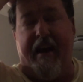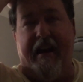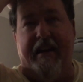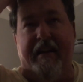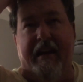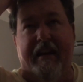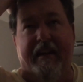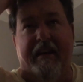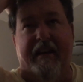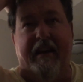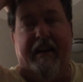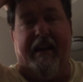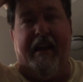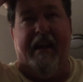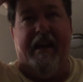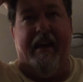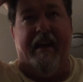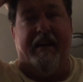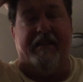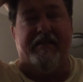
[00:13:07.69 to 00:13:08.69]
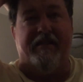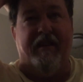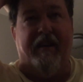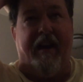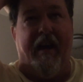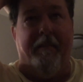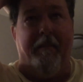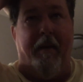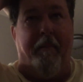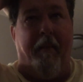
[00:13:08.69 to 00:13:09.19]
I needed again. I still
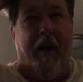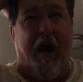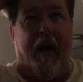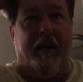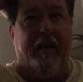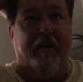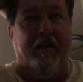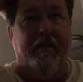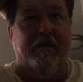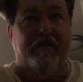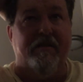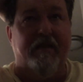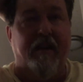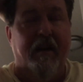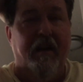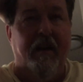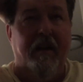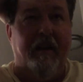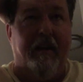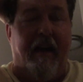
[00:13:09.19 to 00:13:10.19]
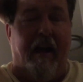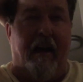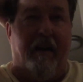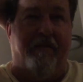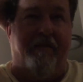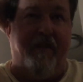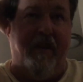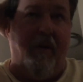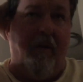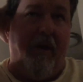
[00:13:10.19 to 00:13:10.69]
got my monitors, got a
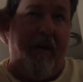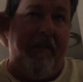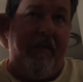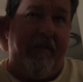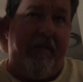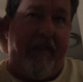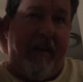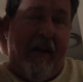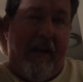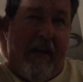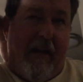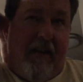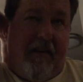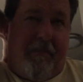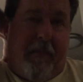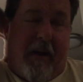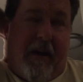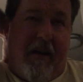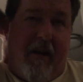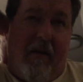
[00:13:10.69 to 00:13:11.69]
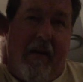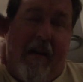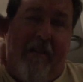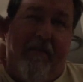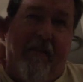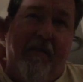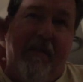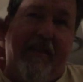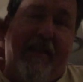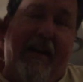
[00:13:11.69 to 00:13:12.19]
few other things, but I don't have
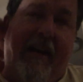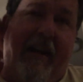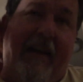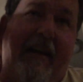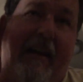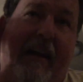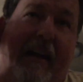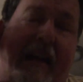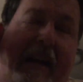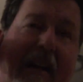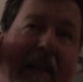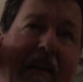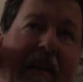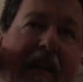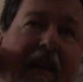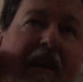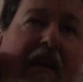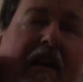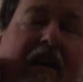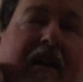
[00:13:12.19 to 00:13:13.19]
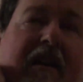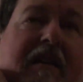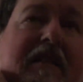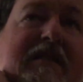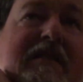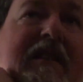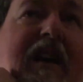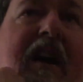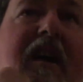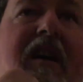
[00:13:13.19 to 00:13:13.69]
everything I need.
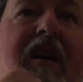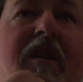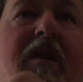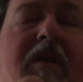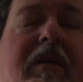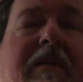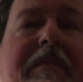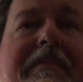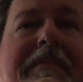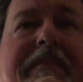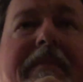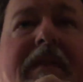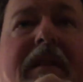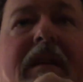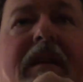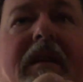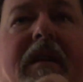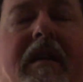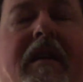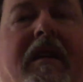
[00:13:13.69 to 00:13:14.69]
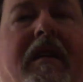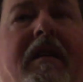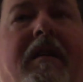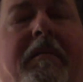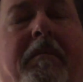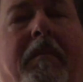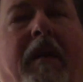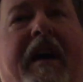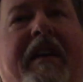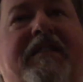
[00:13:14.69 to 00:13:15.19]
So
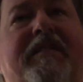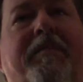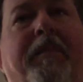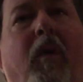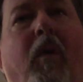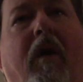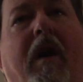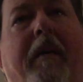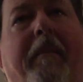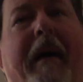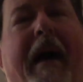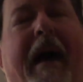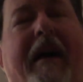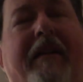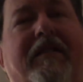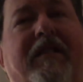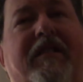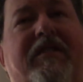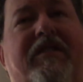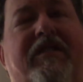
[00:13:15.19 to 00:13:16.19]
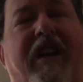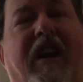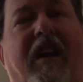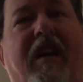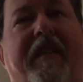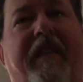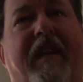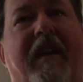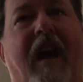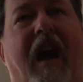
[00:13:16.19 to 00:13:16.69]
it's more about just
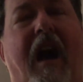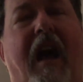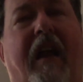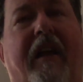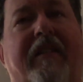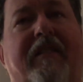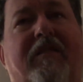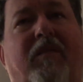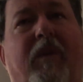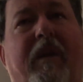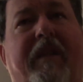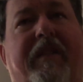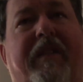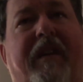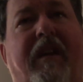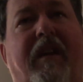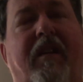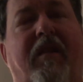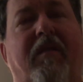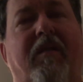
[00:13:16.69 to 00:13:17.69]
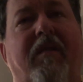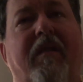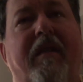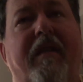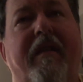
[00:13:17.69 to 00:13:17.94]
sharing the knowledge with you.